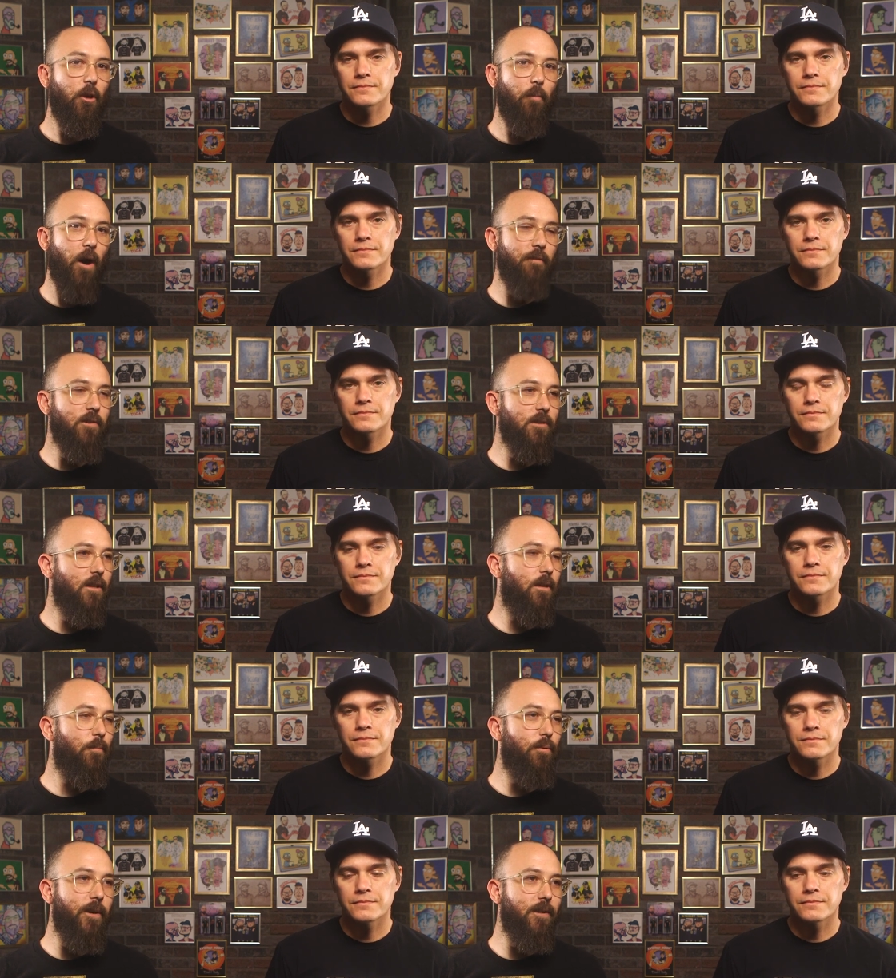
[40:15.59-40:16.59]
Speaker 1: obviously
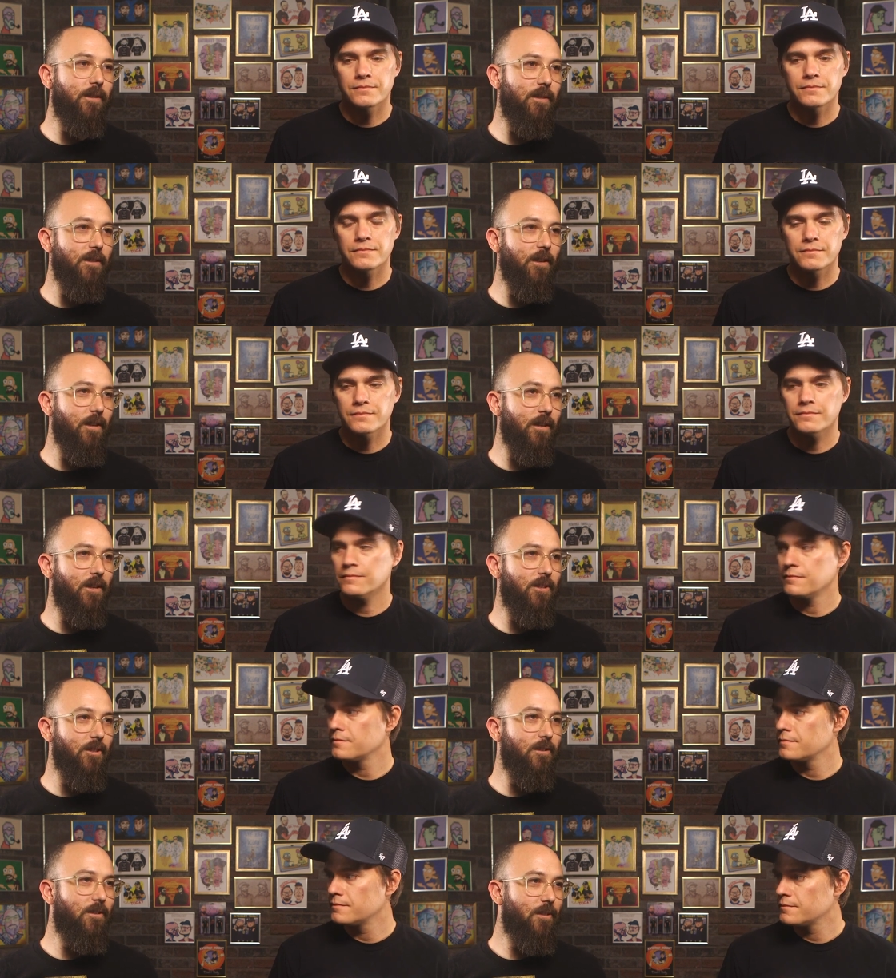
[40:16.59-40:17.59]
pre-existing
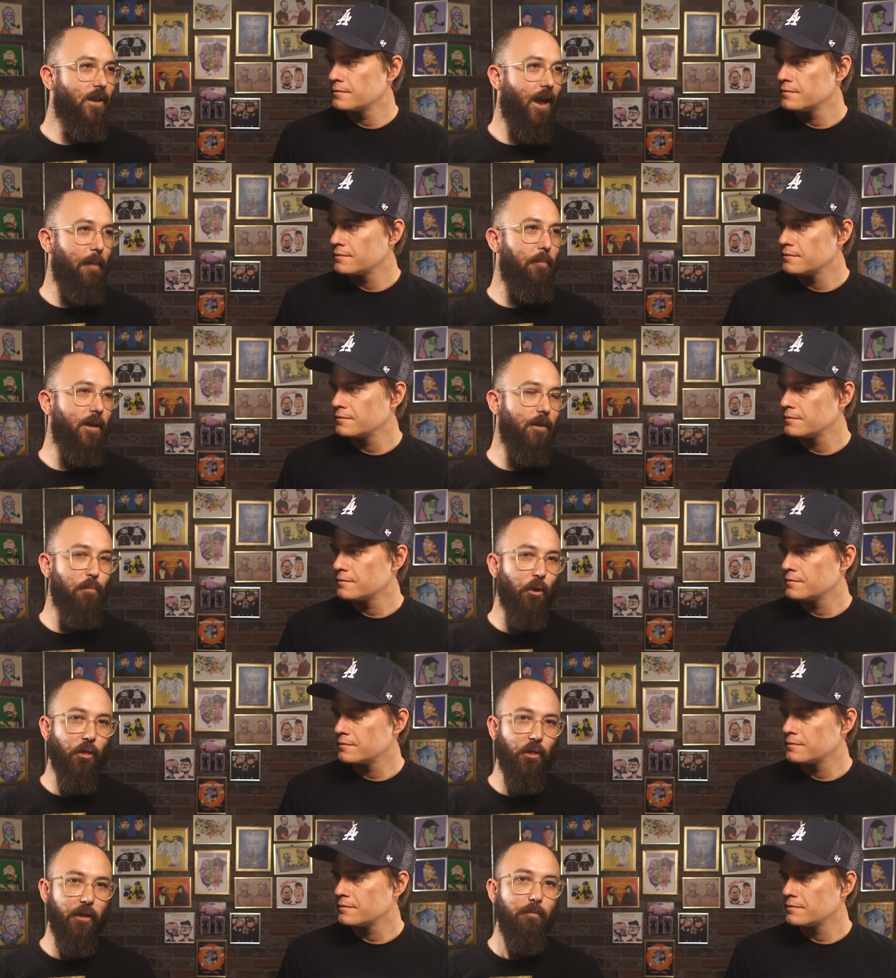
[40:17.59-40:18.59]
conditions happening in
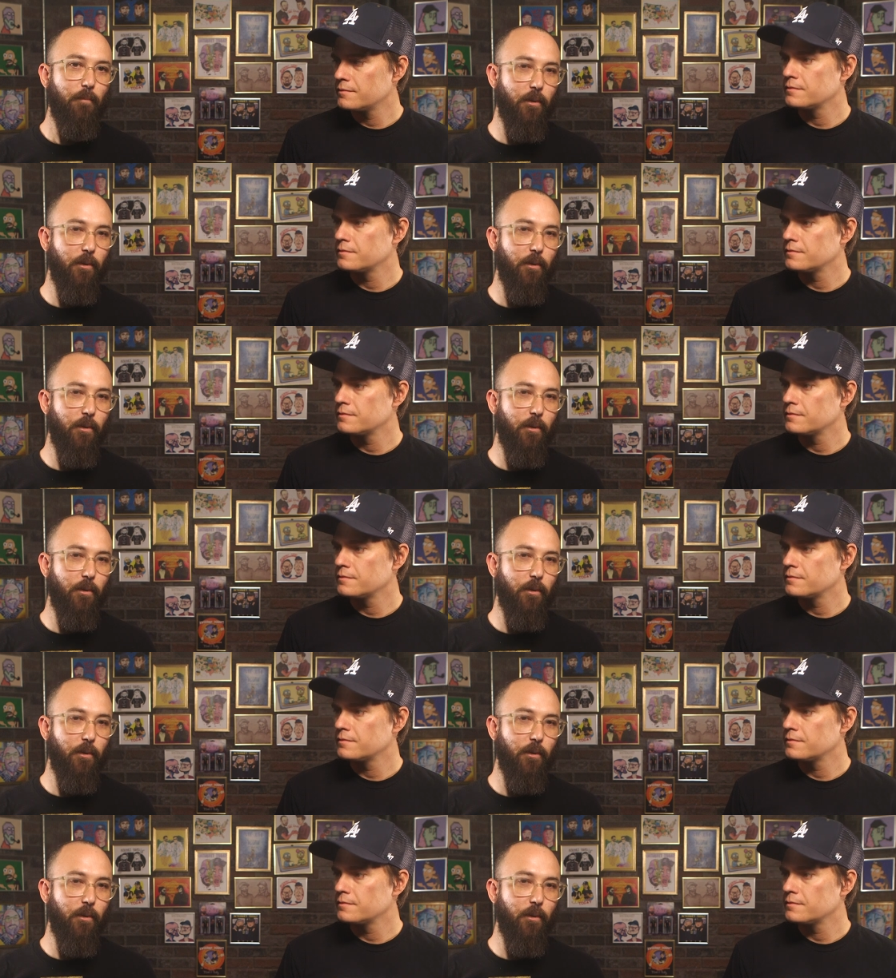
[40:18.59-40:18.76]
both of them.